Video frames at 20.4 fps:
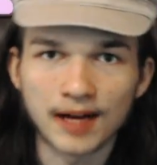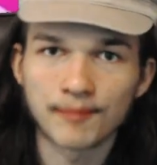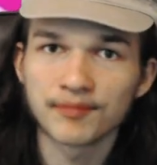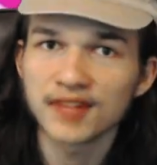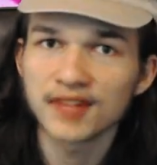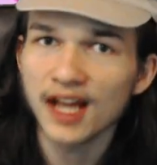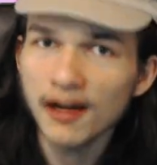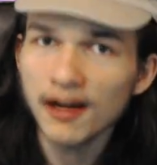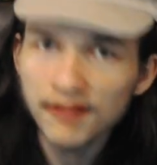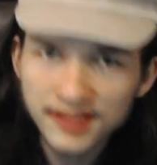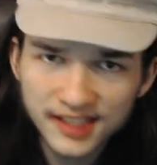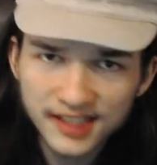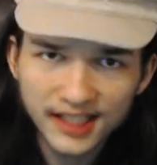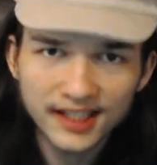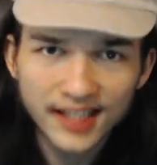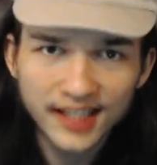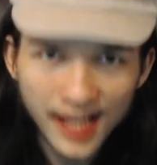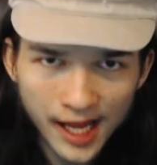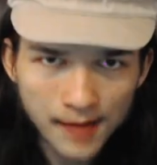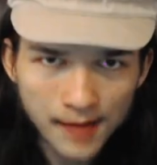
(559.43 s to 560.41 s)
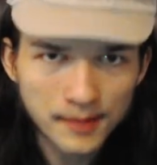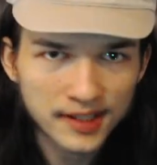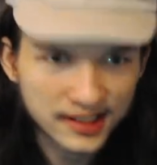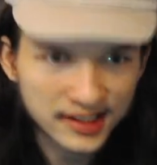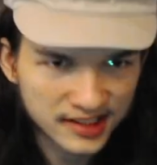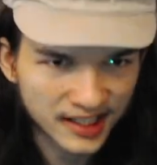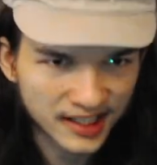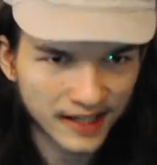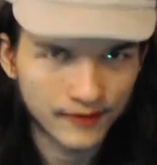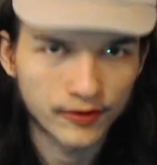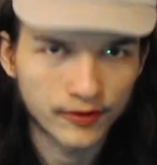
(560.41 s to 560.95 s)
I would say the game is
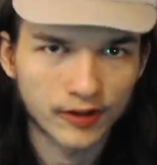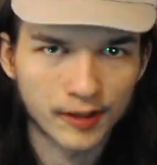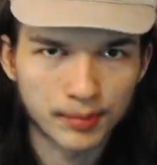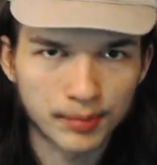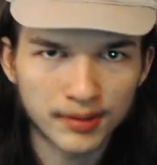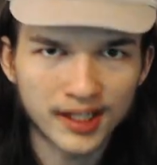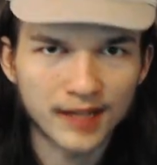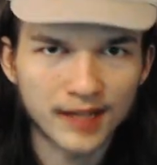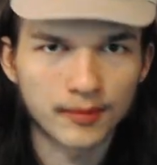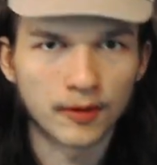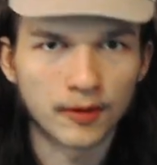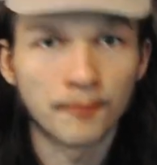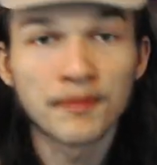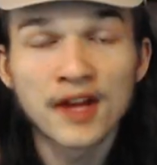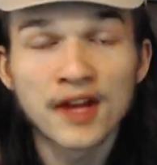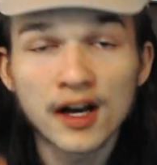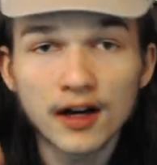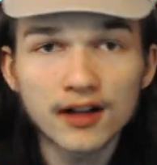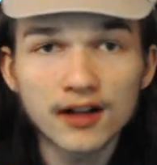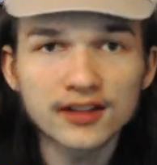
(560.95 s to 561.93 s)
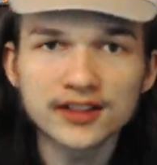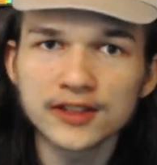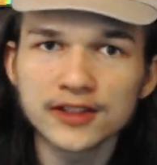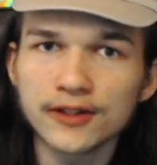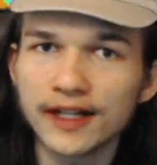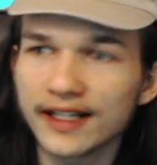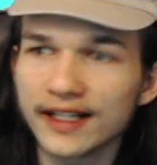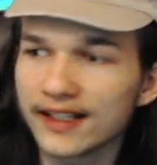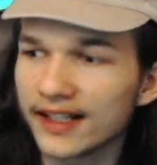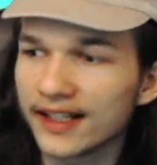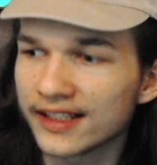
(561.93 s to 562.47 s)
not very playable. Also,
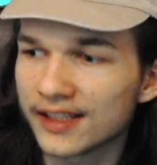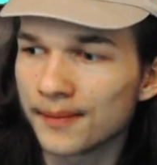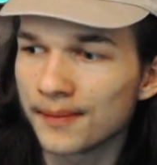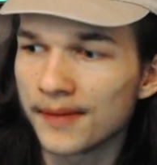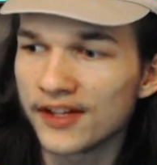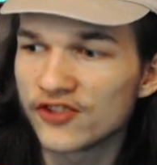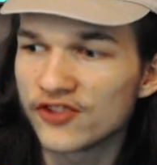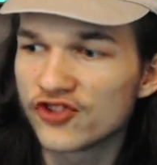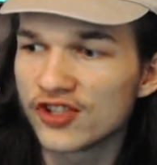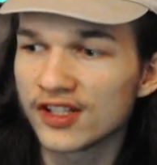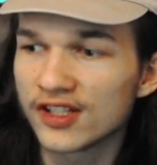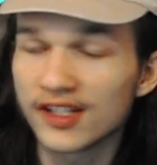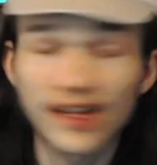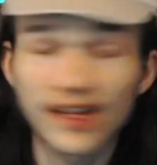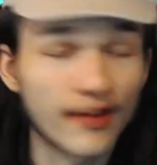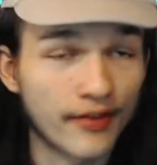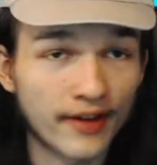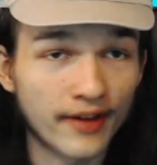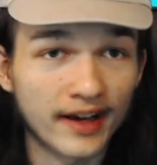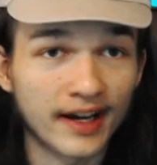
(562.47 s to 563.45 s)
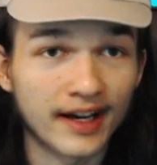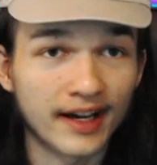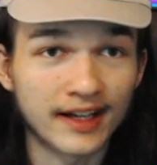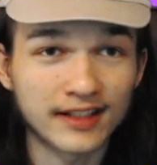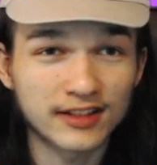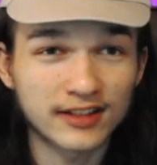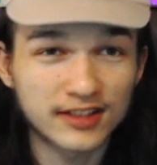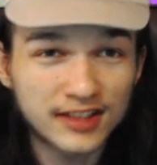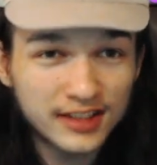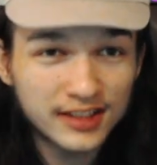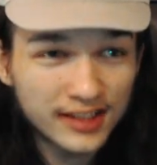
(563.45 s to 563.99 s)
I'd like to mention that,
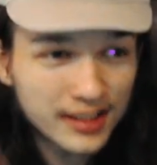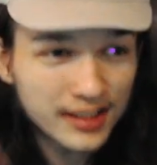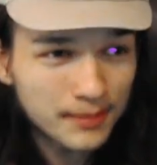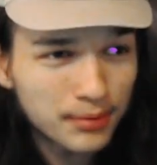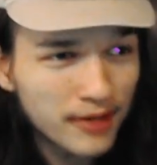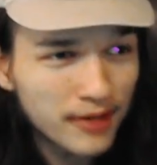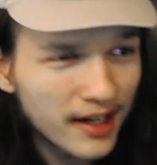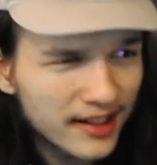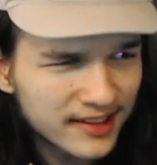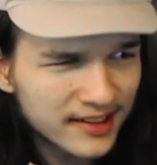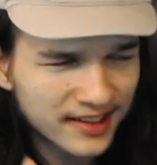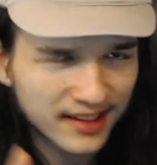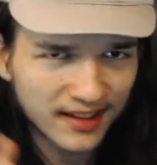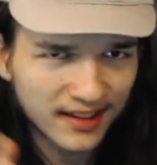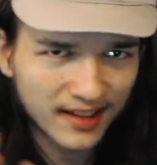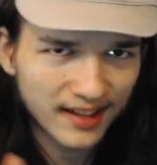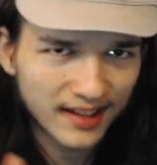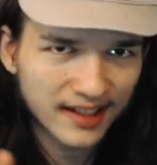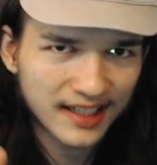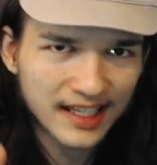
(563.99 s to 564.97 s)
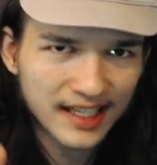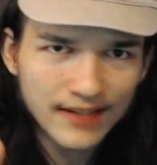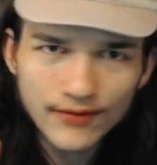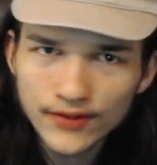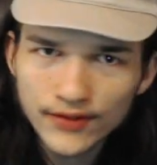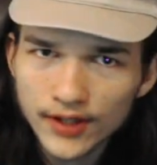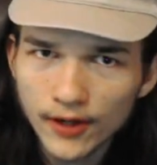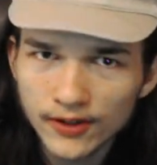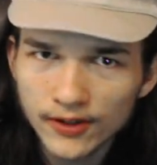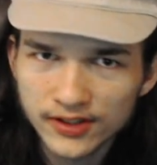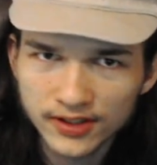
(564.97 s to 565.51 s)
surprisingly, even
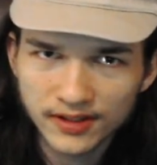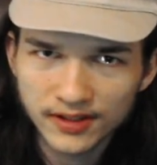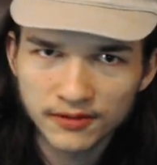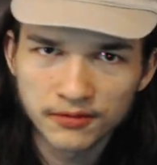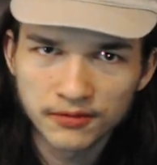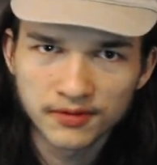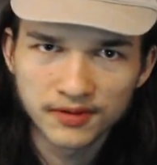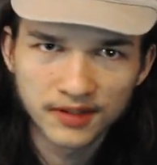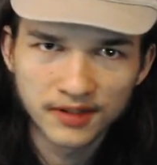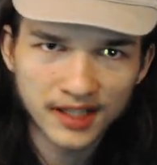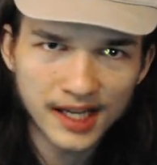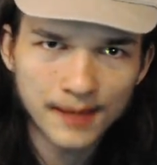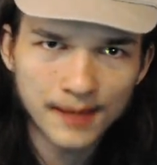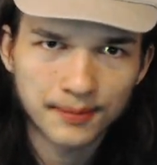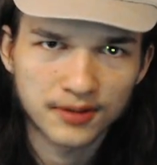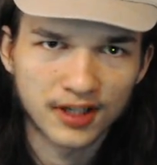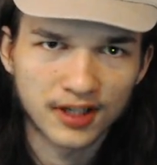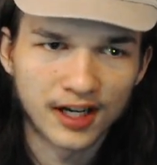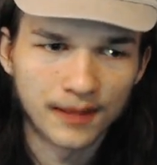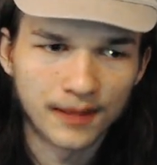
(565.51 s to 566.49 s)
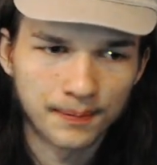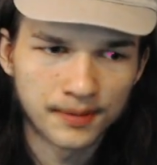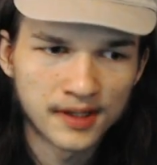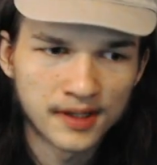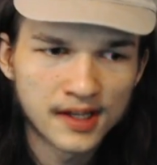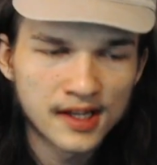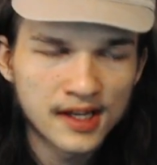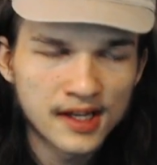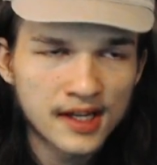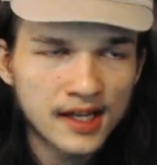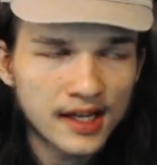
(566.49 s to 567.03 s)
though it's a laptop,
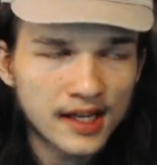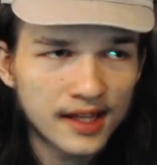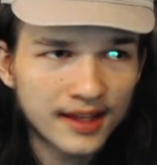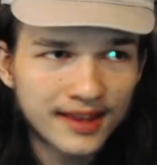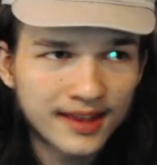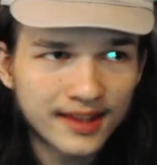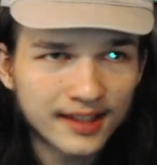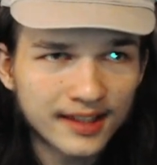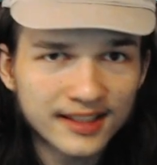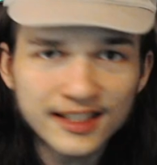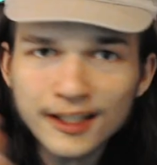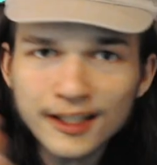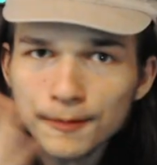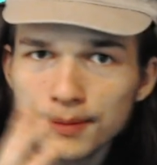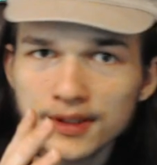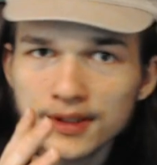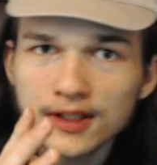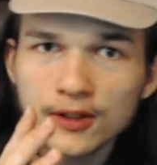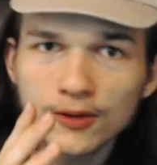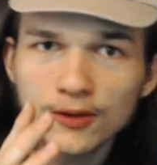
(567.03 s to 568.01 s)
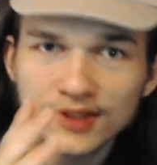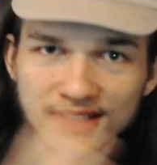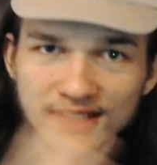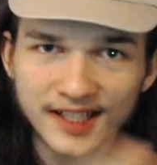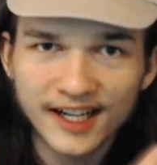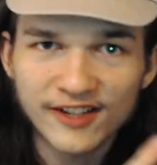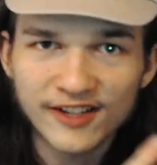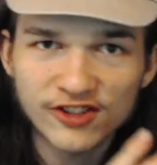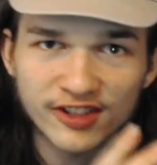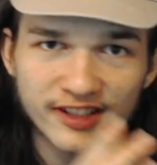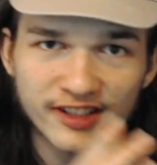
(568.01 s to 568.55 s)
the CPU is
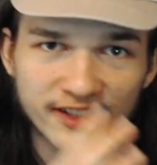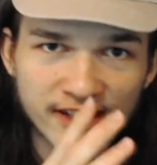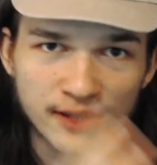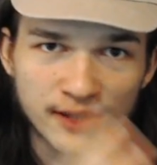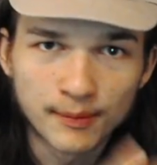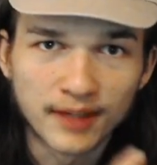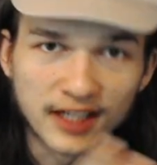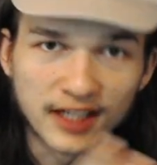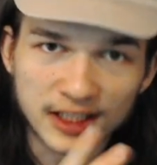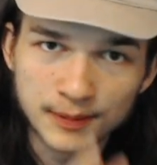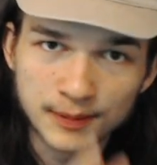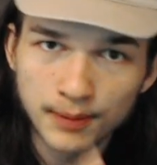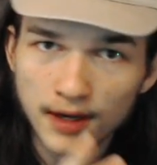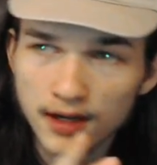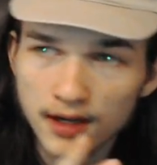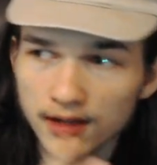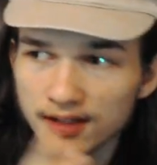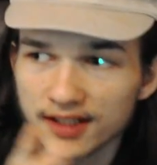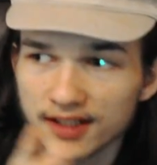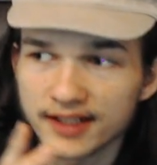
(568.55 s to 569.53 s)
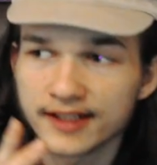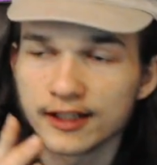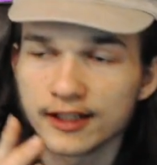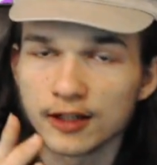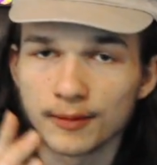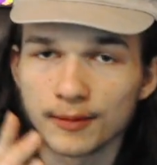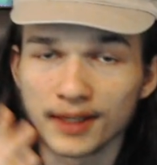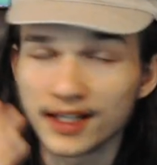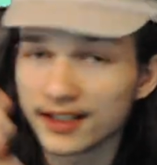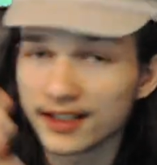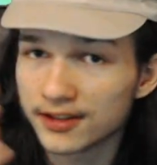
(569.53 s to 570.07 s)
actually the humongous bottleneck here,
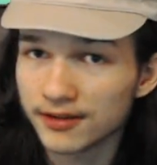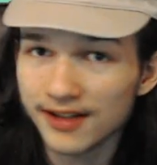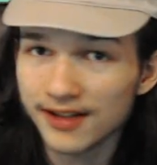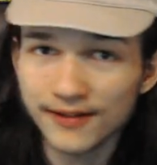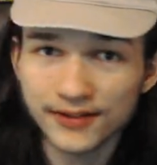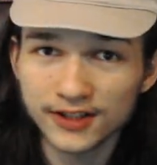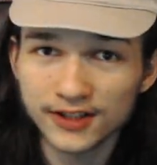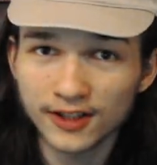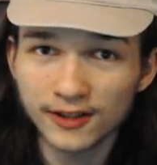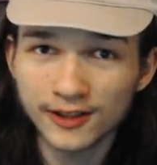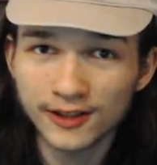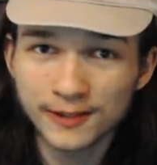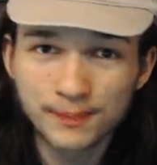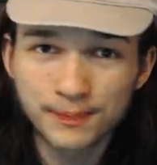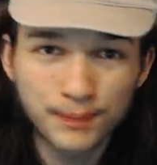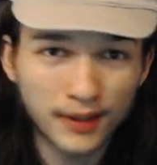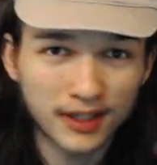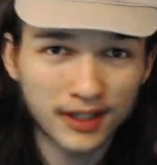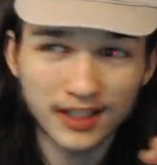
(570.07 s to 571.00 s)
because the graphics card is barely